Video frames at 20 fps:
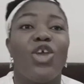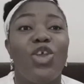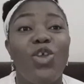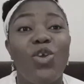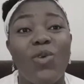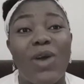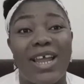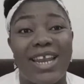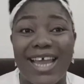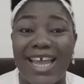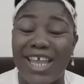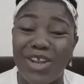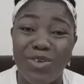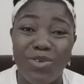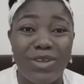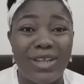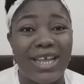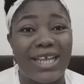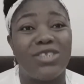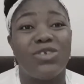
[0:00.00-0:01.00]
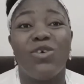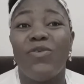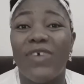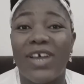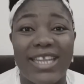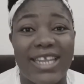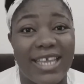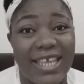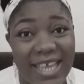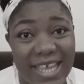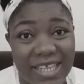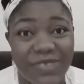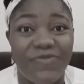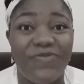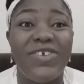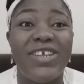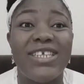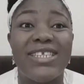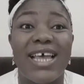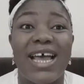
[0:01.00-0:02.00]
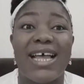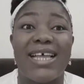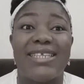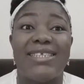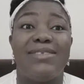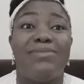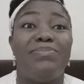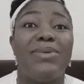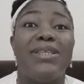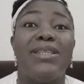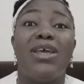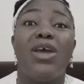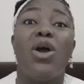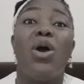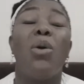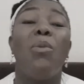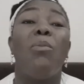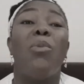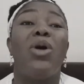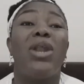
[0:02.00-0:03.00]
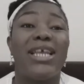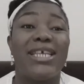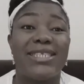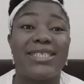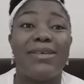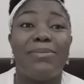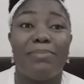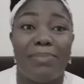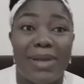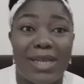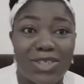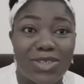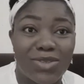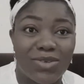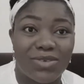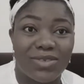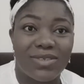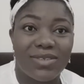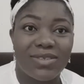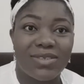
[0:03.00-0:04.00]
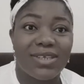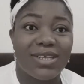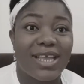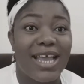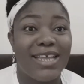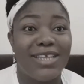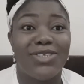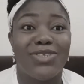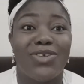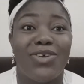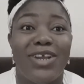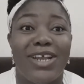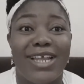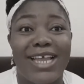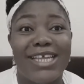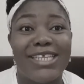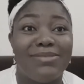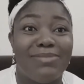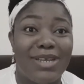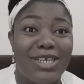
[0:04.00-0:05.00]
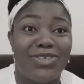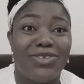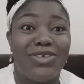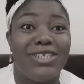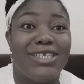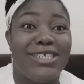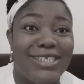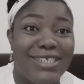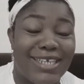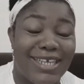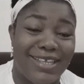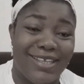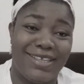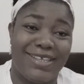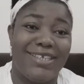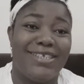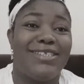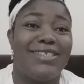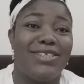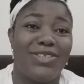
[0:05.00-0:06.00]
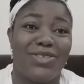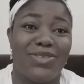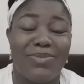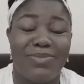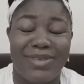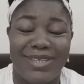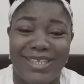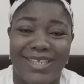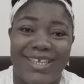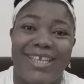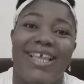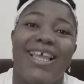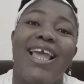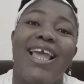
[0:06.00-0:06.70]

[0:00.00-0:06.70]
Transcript: You and I know that over the years, Freeze has been molesting pastors. Sorry guys, my son is here. He's disturbing.